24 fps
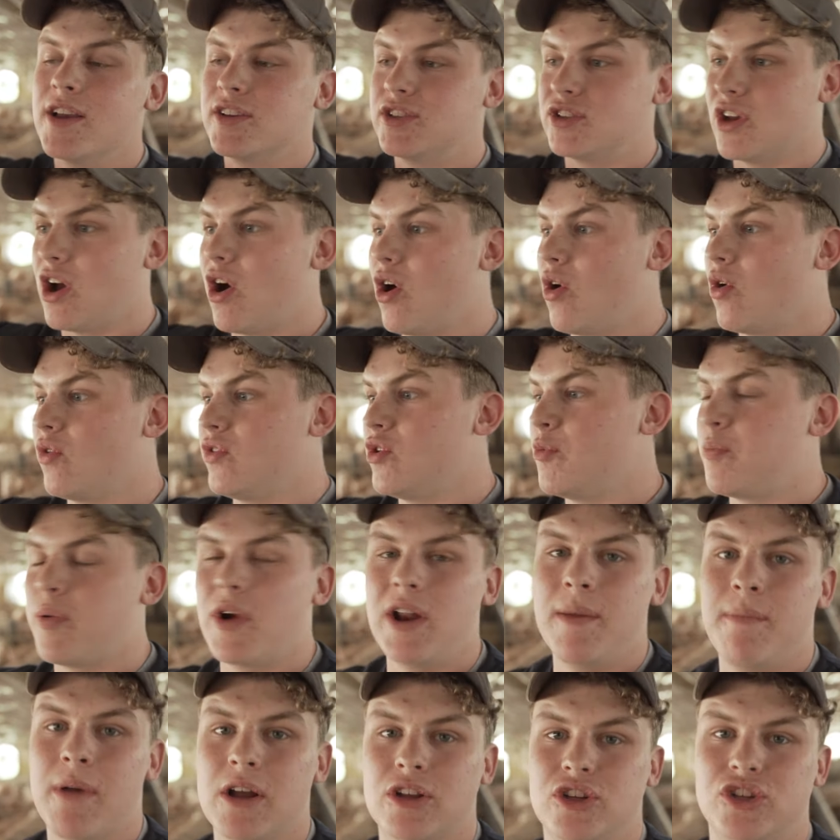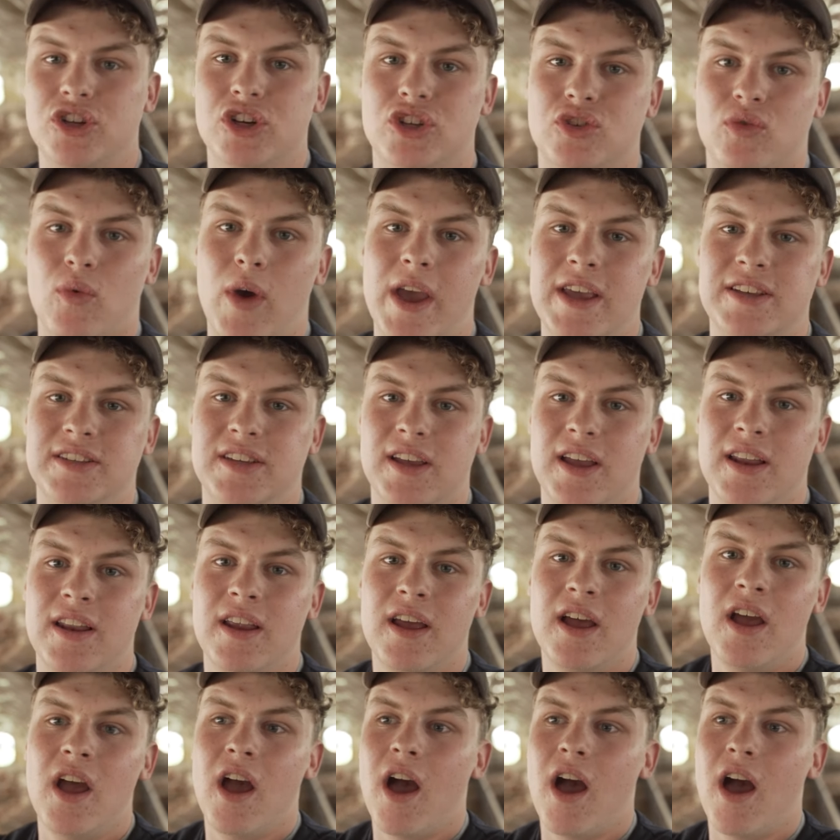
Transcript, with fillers: So you pretty much just wasted